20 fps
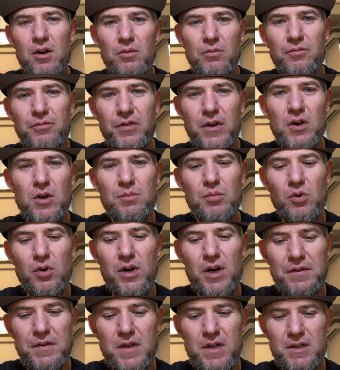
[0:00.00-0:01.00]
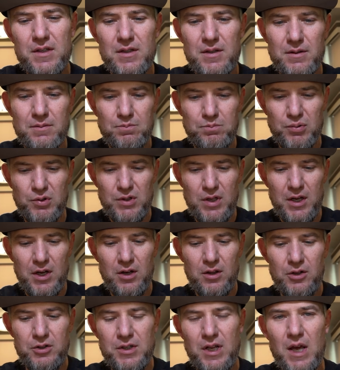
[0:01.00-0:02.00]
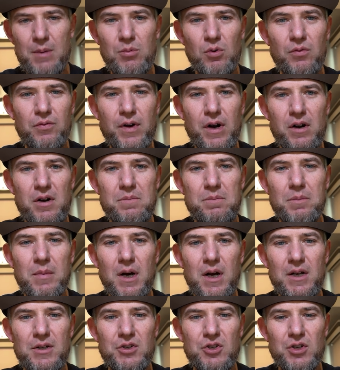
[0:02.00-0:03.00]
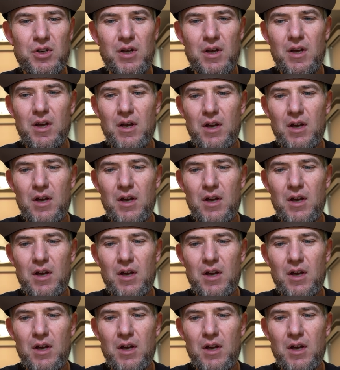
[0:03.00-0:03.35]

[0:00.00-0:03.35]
fingerboard at this particular table very much.